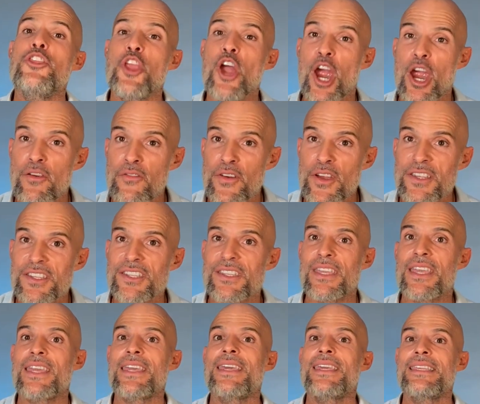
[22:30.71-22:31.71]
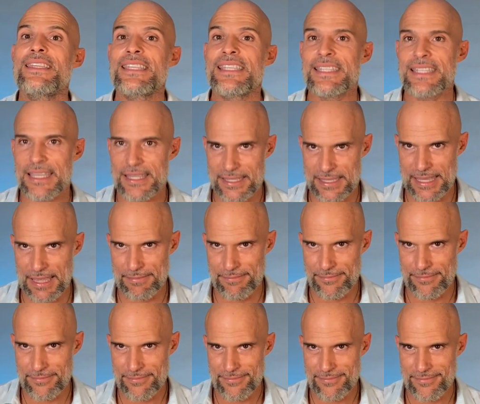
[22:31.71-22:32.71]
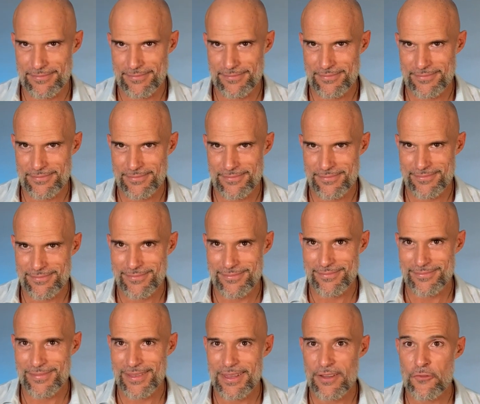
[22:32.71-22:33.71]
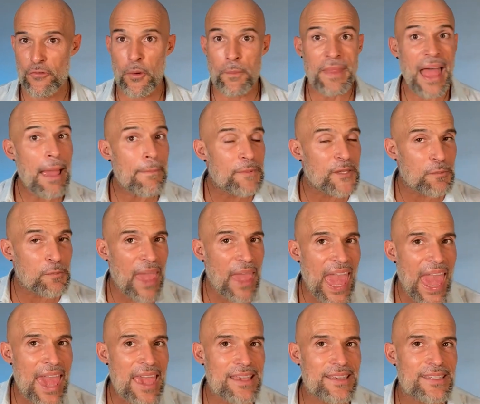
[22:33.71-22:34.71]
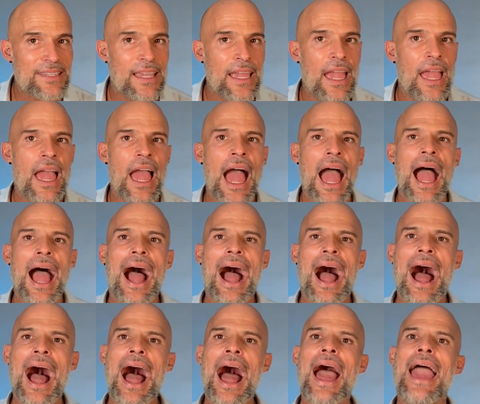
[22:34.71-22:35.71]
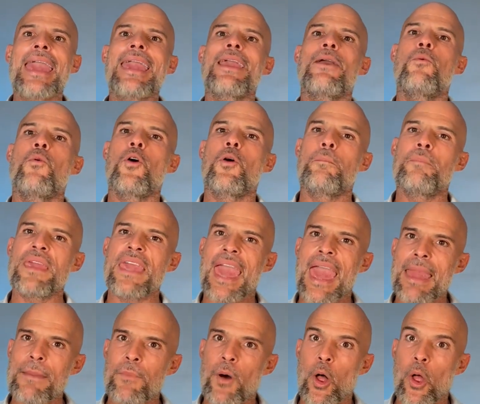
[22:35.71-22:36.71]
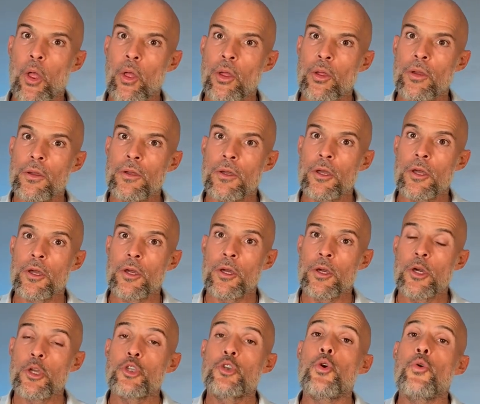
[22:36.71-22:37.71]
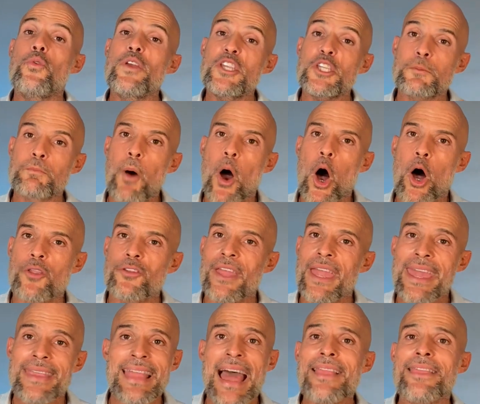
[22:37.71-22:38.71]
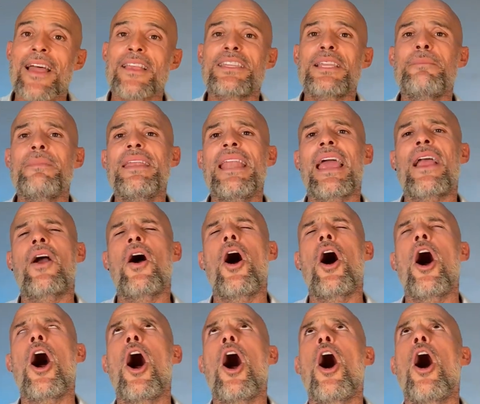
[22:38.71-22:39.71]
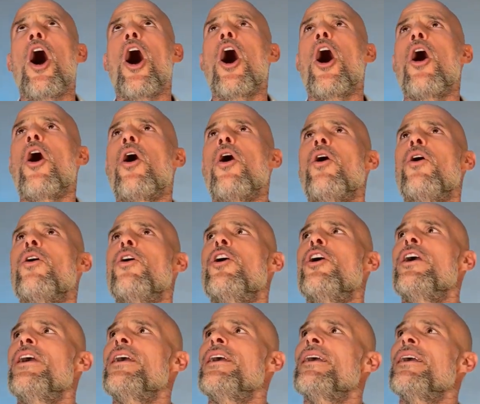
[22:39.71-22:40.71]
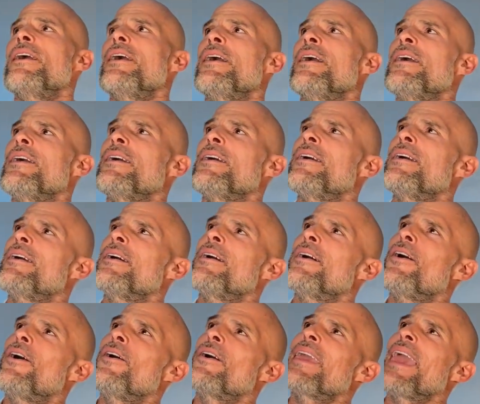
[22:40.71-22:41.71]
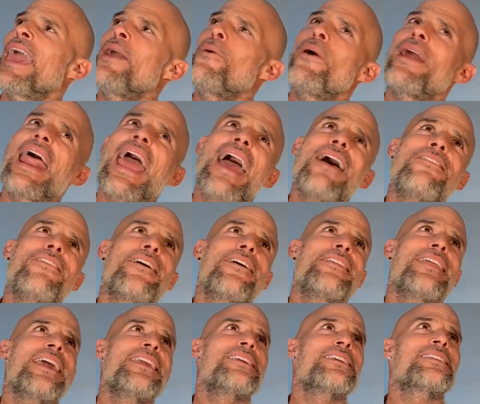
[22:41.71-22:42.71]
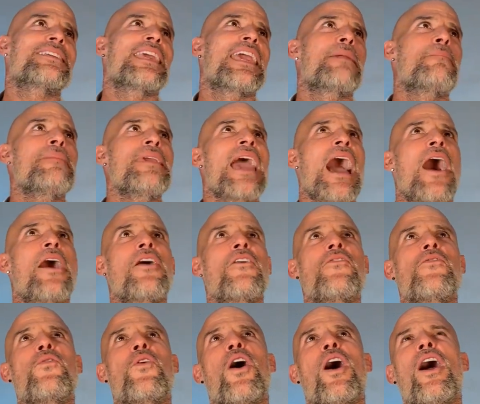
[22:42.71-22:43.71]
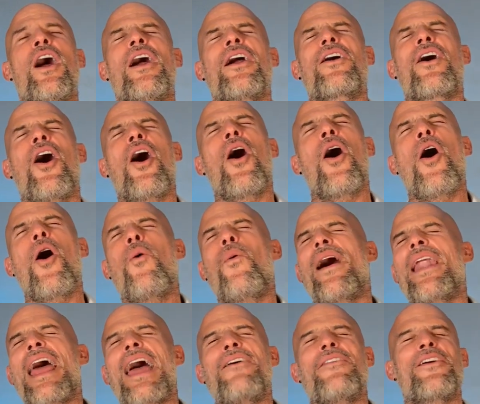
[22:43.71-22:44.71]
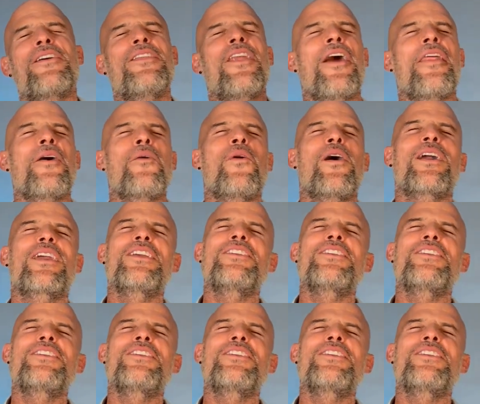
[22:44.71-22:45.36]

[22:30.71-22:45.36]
nervous system. From that space, I will be able to respond. That doesn't mean like, oh, okay, whatever. They just kicked me out of work. Oh, whatever. Another